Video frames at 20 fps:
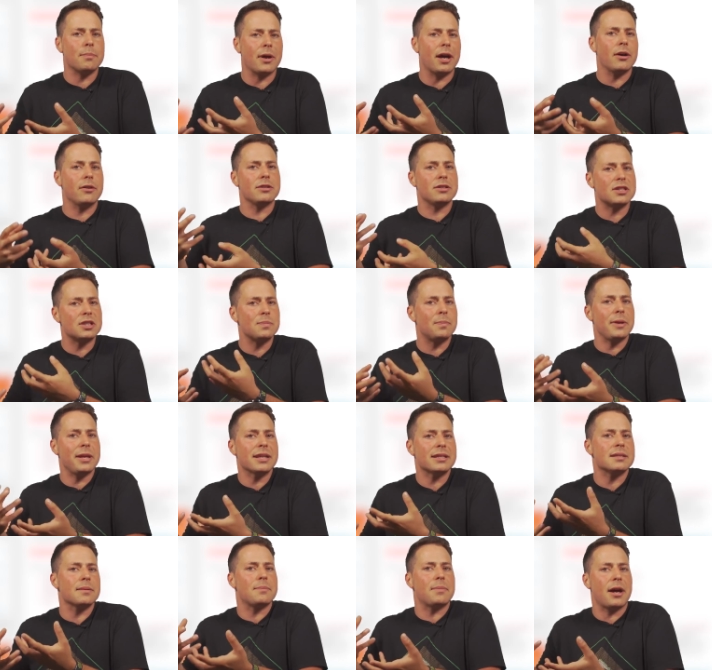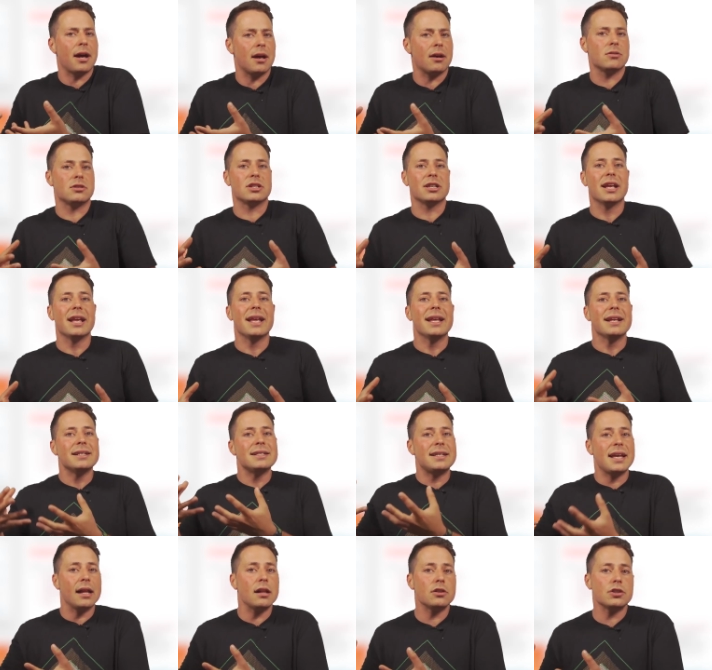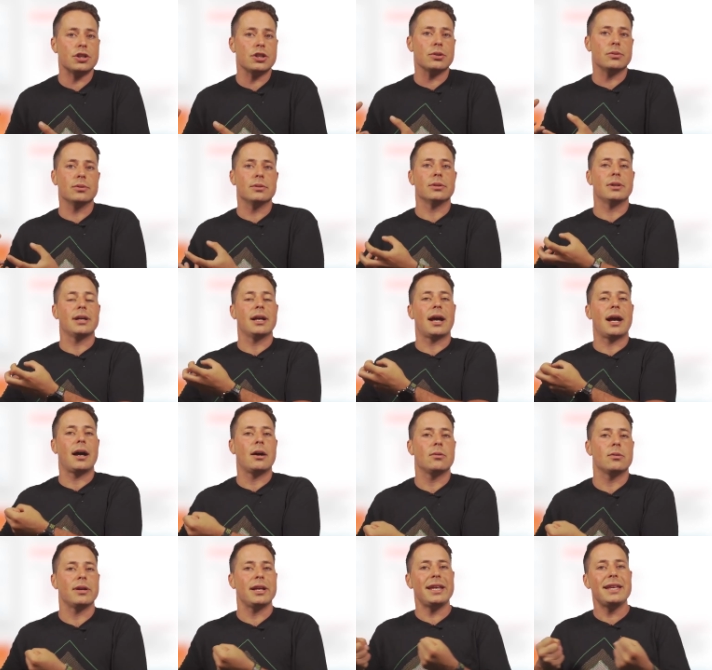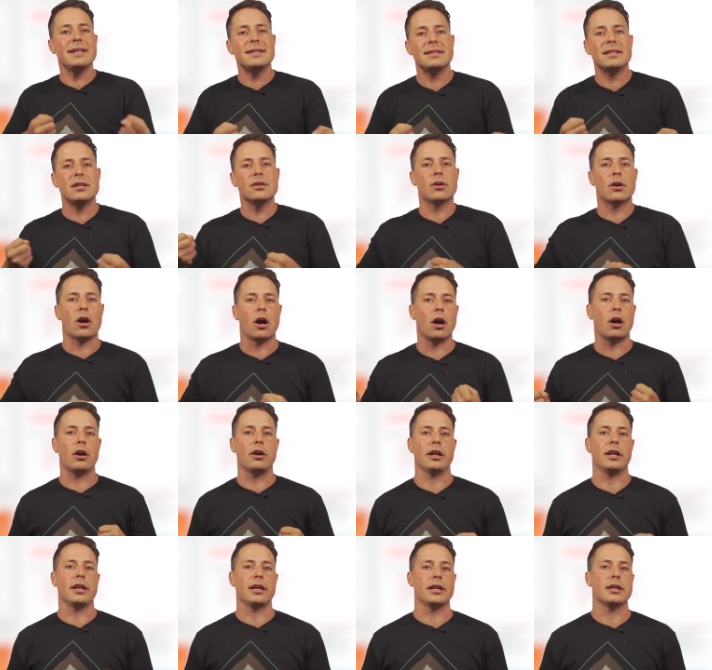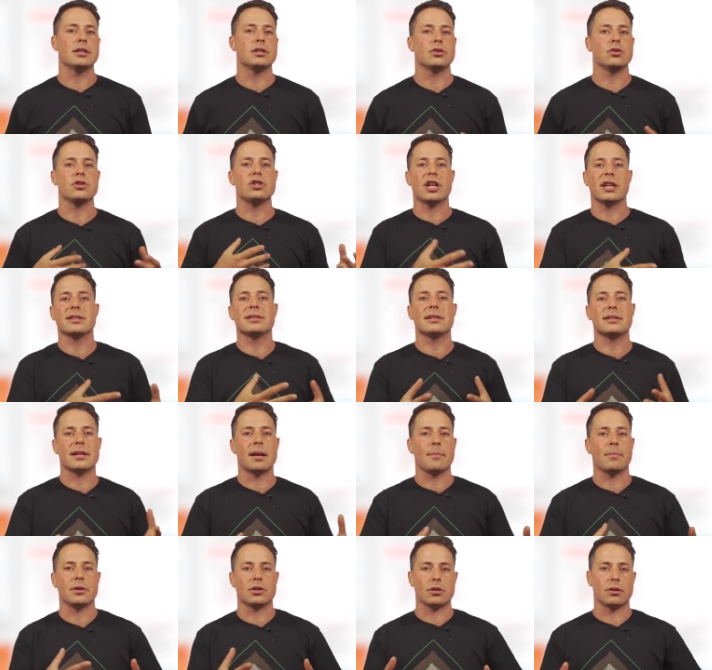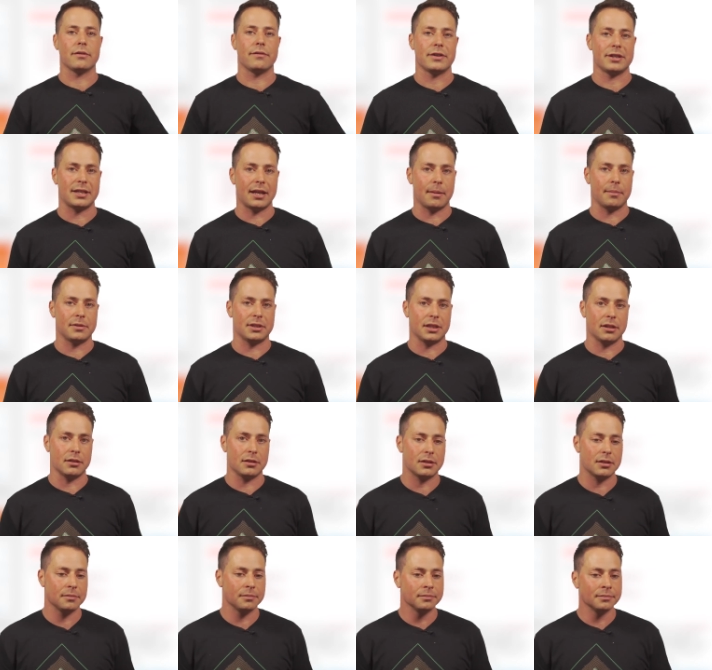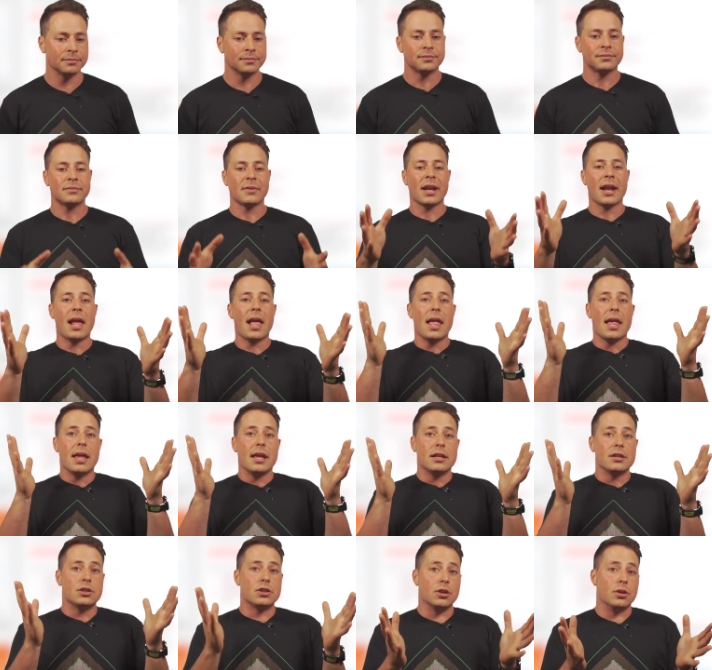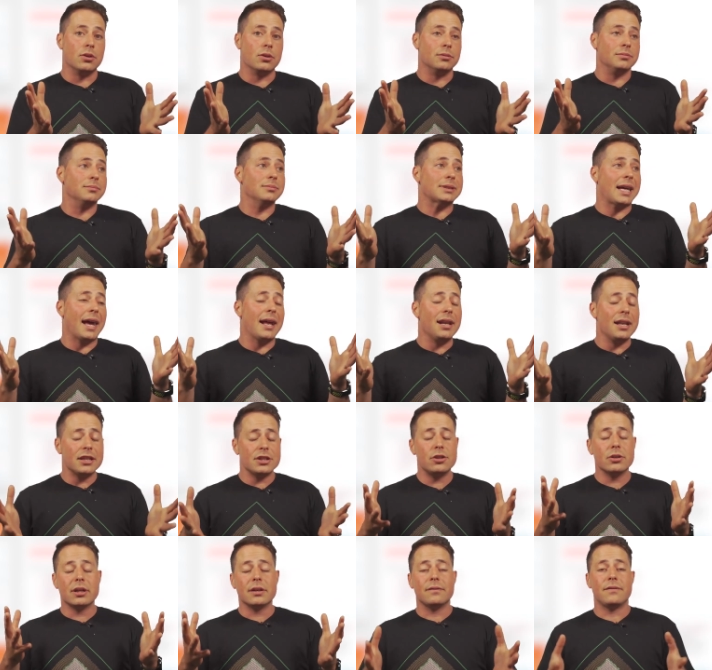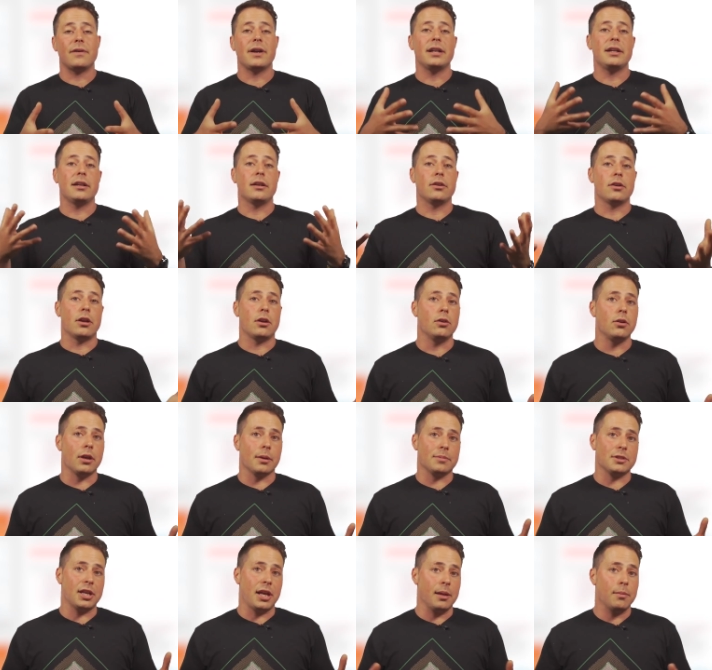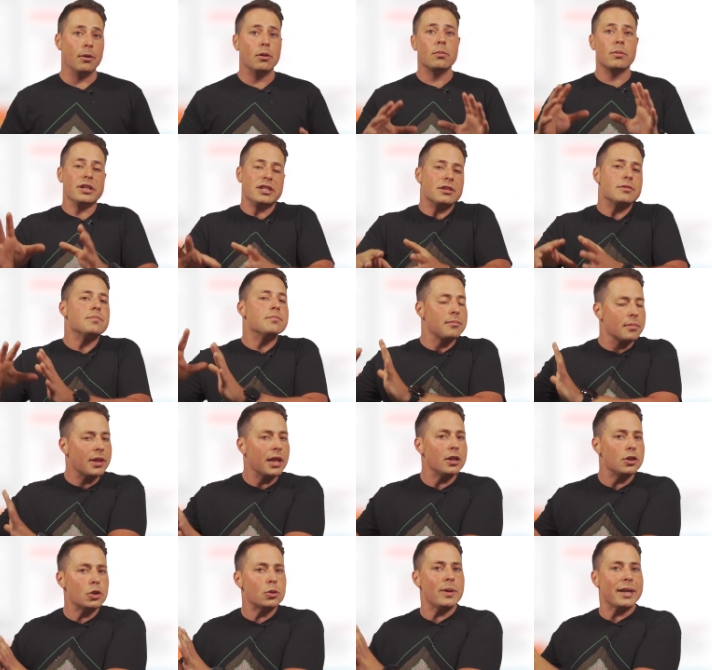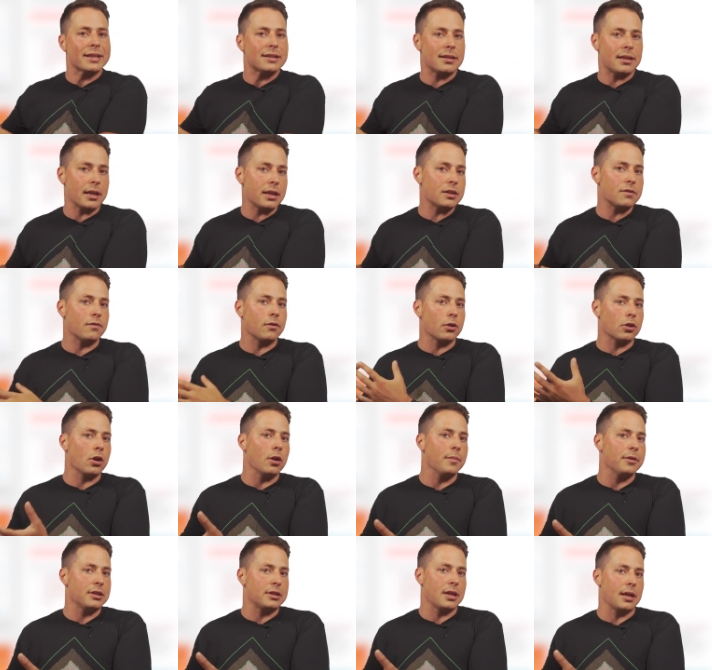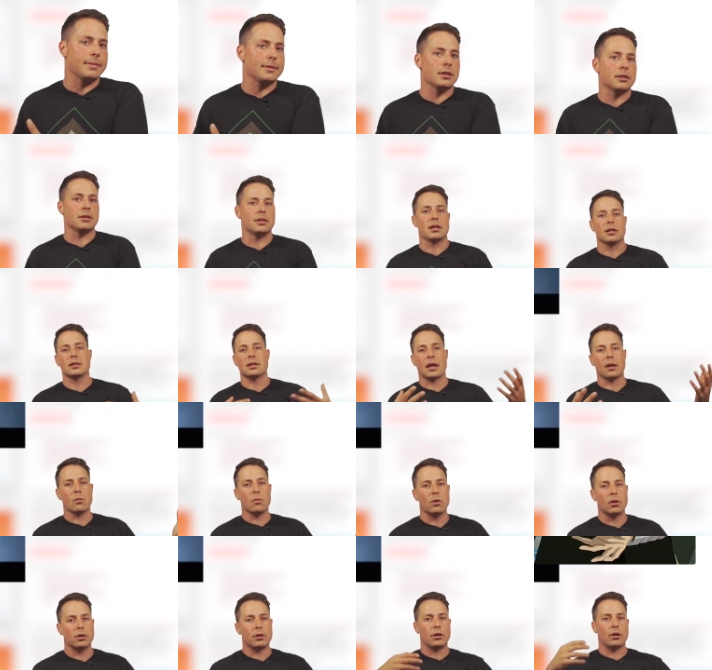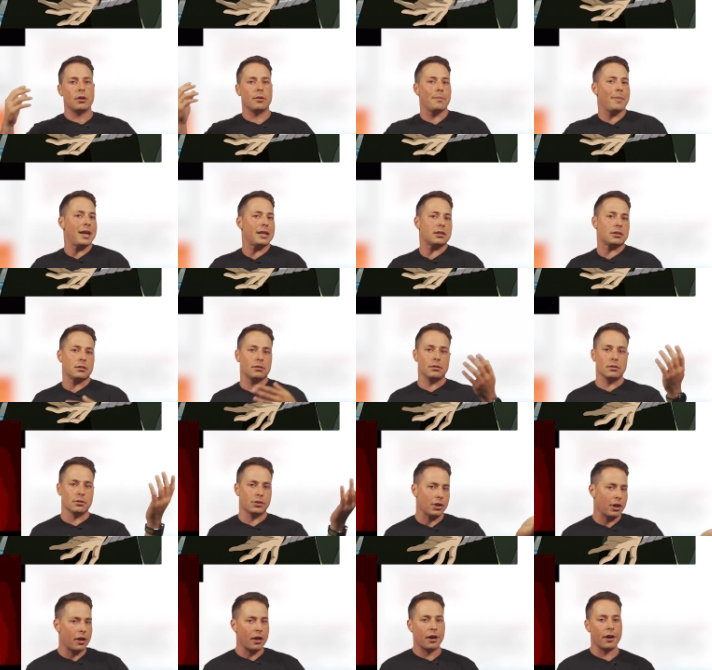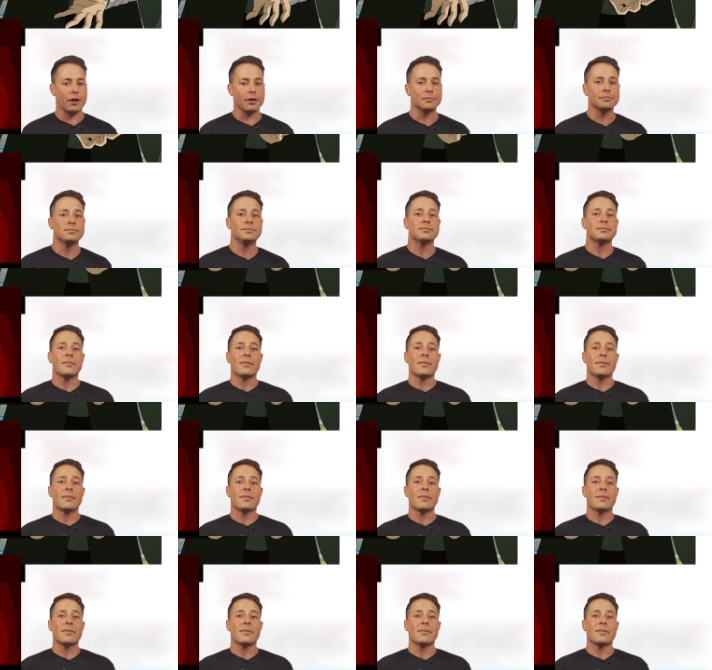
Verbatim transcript: about, speaks about, tells you how easy or hard it is to change the temperature of a substance. So unless you can find it on a lookup table, which they do exist for common substances like water, metals, air.